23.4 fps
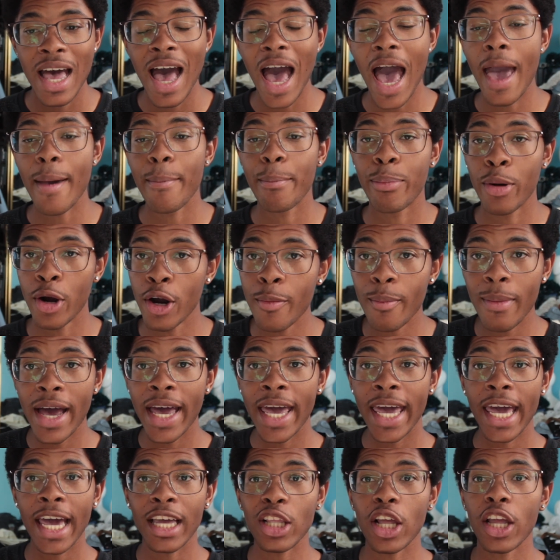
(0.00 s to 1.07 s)
I burnt my
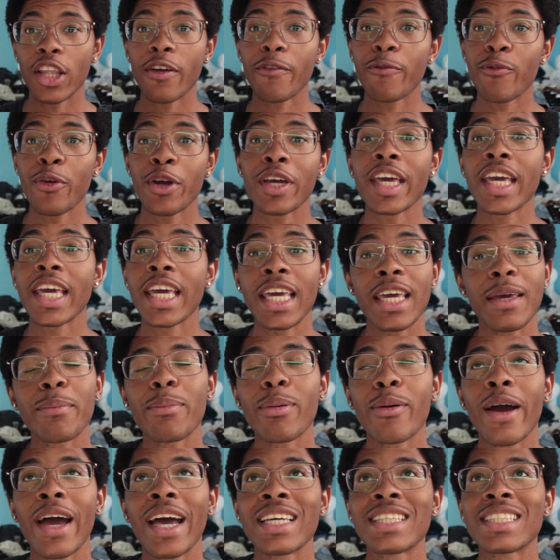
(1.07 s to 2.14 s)
hand on the freaking heat
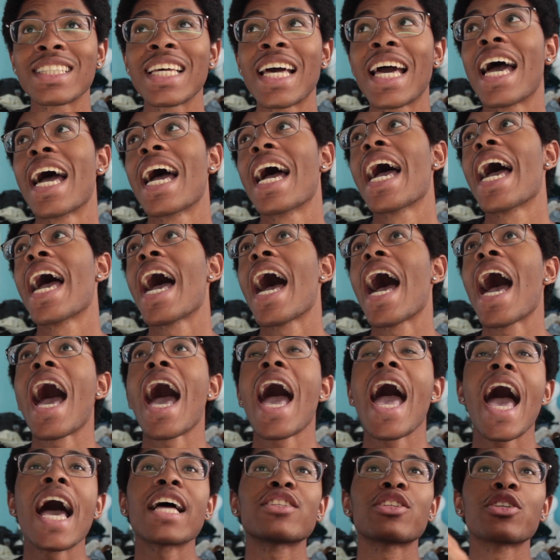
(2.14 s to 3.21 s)
press.
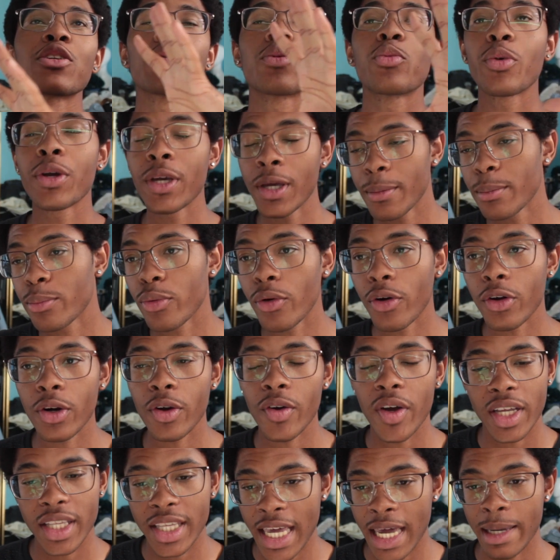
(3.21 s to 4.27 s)
I had to
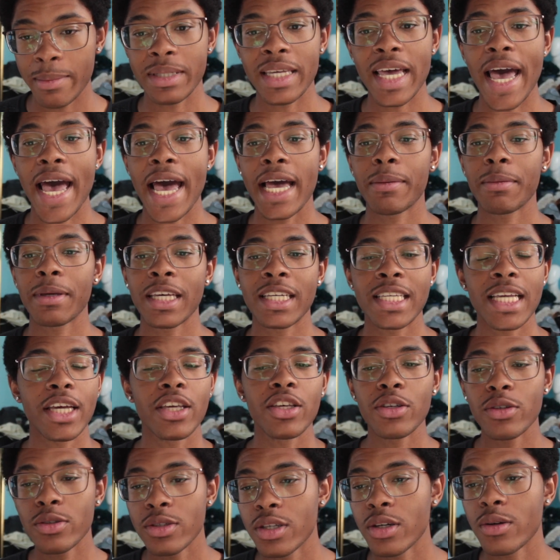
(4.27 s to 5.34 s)
re-embroider a name tag because I
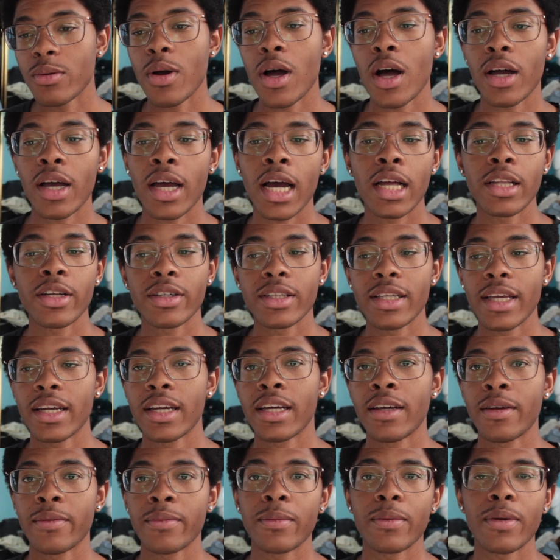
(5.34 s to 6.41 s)
used the wrong color
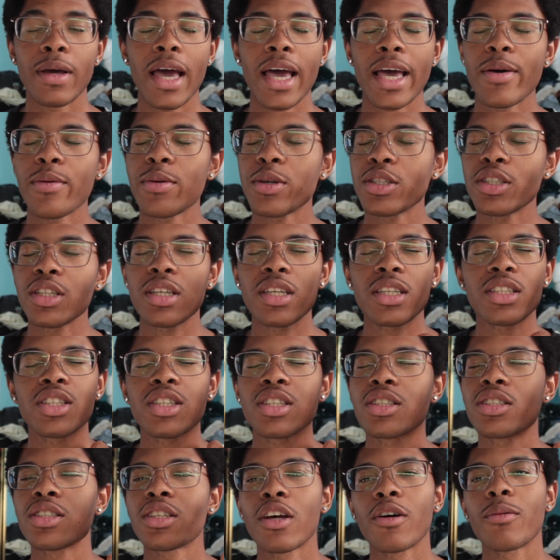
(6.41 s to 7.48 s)
denim. It's
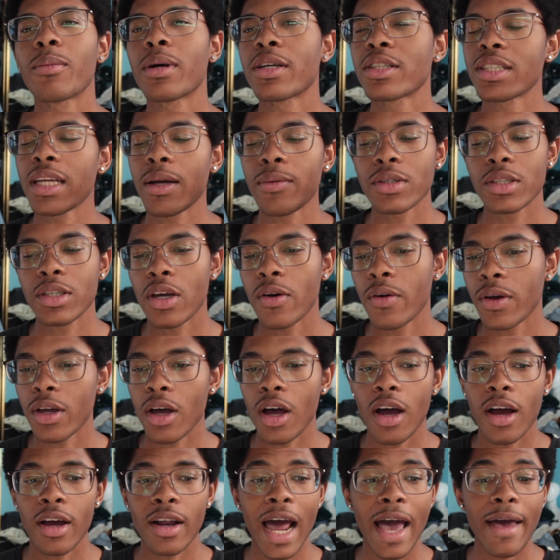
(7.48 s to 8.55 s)
just so much that was going
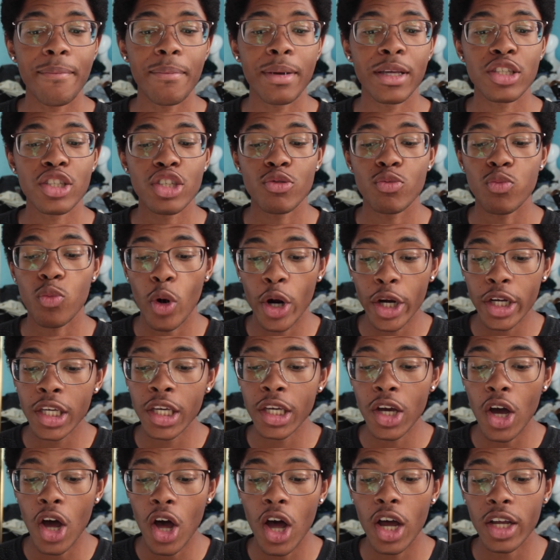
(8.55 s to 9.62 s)
on. I've been
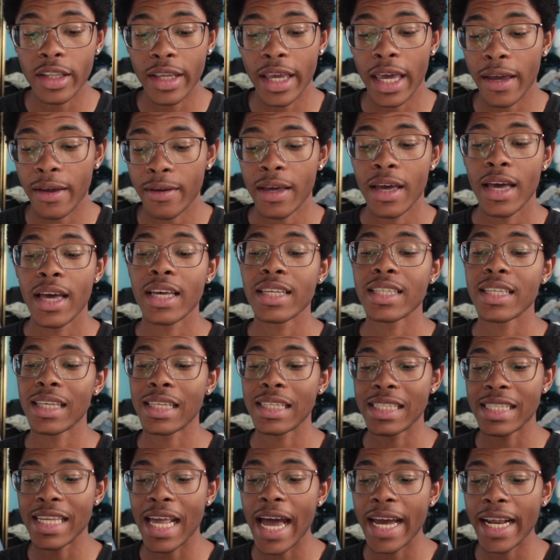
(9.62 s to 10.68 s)
working all day
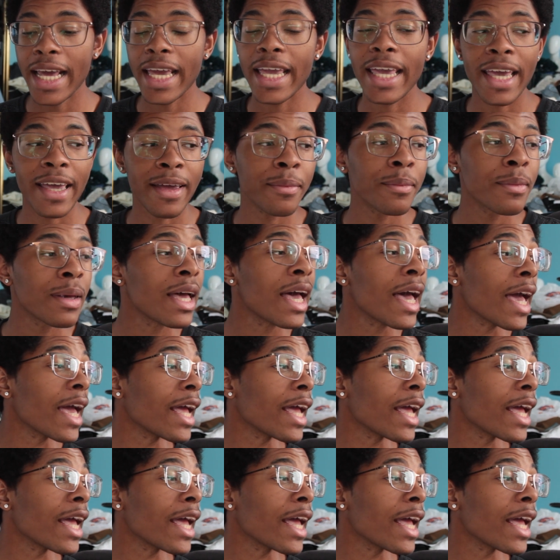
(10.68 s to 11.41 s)
since 9 a.m.